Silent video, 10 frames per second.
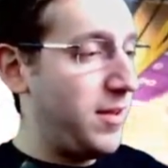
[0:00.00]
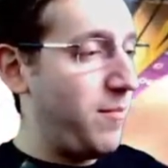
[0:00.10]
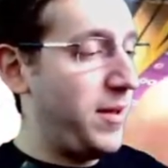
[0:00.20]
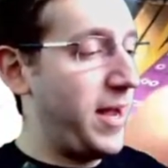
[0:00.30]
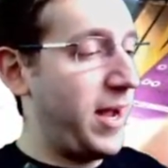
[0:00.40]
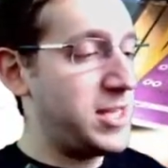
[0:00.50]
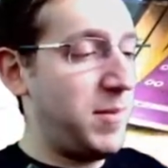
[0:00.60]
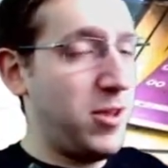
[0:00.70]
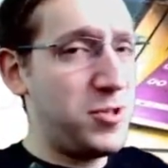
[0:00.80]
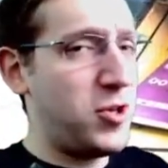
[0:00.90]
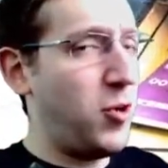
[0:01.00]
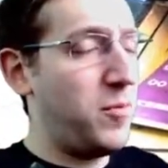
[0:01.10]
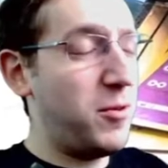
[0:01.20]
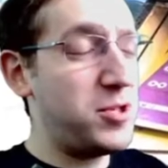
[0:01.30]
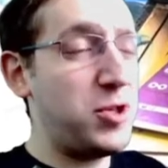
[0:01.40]
But yeah, guys, I mean, those,
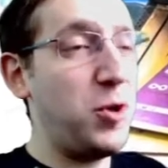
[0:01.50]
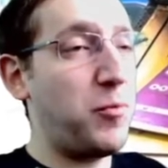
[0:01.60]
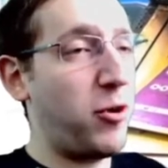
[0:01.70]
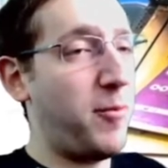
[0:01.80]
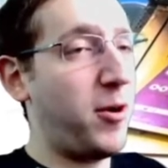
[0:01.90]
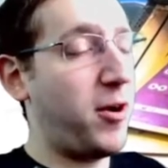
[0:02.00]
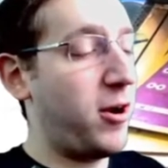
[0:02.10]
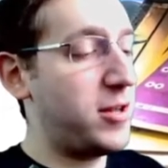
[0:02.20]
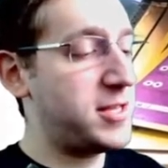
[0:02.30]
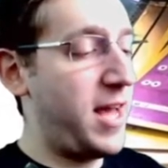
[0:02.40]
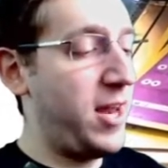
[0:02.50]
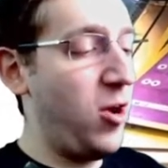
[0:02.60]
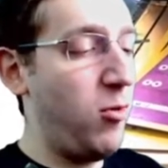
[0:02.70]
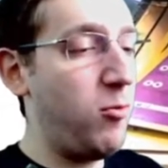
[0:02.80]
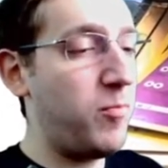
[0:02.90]
those two promo cards, I
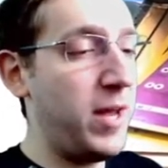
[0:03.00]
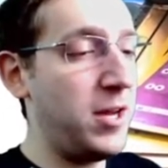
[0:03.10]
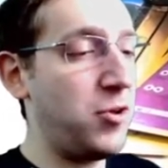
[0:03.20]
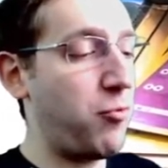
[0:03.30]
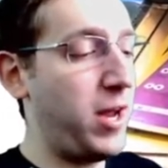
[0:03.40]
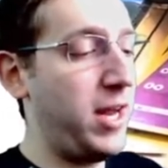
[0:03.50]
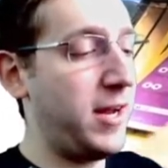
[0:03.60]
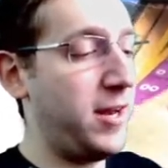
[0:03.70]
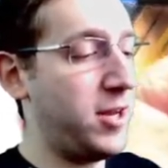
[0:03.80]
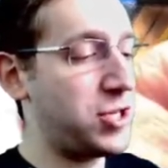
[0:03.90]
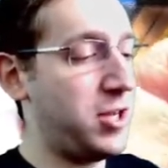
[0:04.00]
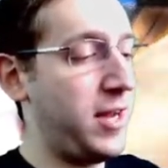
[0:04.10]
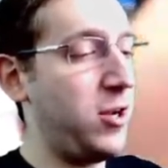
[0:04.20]
know in graded condition, they can